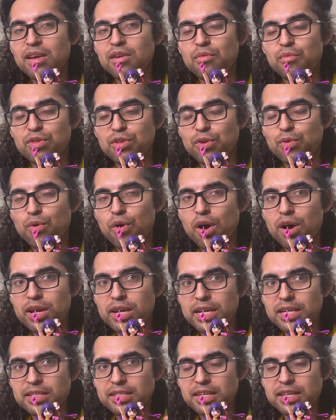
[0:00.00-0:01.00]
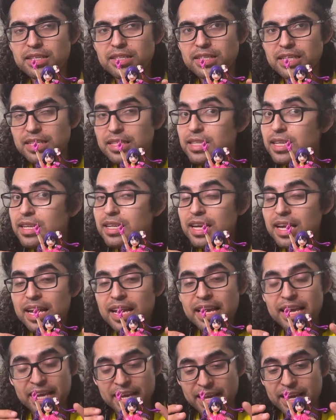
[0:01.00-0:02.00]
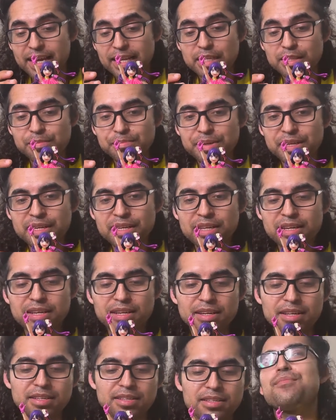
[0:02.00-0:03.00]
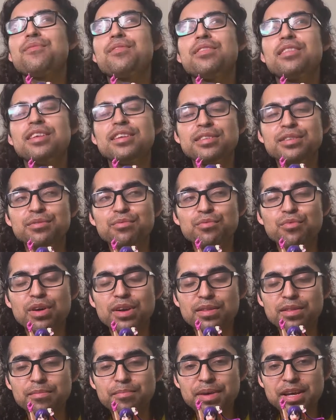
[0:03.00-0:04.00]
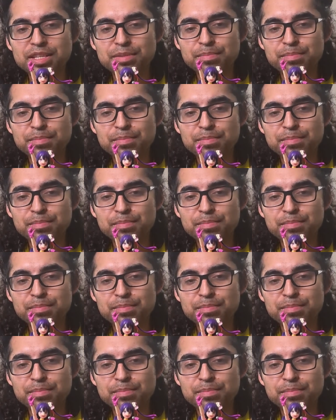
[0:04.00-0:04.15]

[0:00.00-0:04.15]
when their quality is consistent, it hits, because this is one of the best